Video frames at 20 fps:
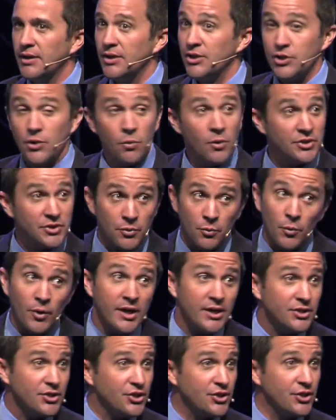She wasn't
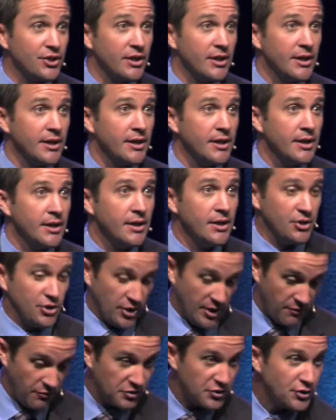rich.
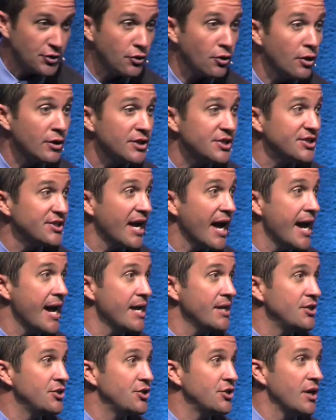She never stood on a
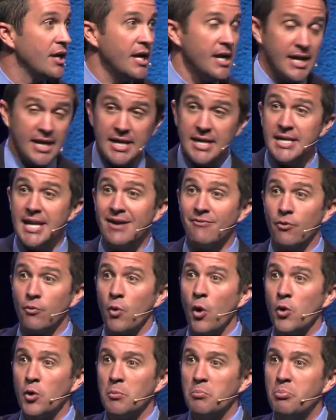stage, never
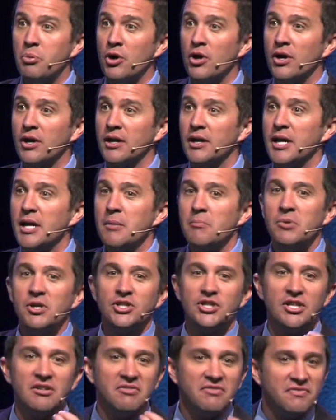wrote a book, but
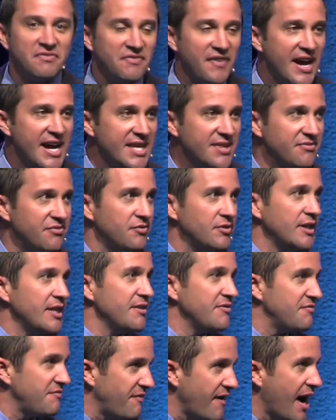she
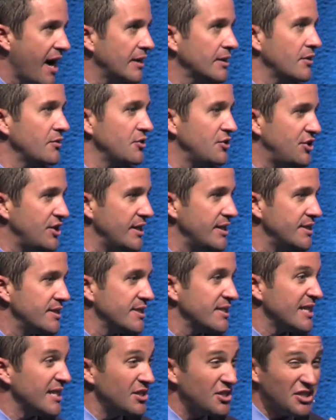faithfully followed
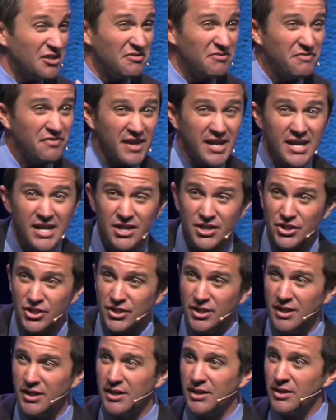Jesus and she
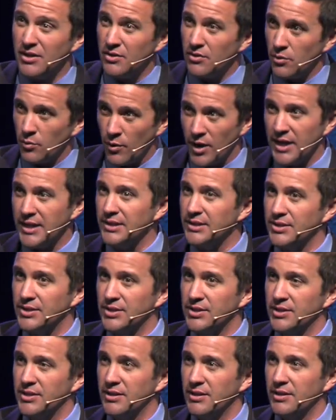finished the
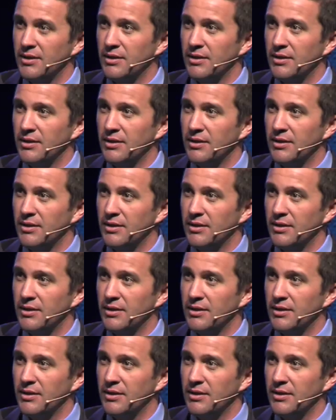race.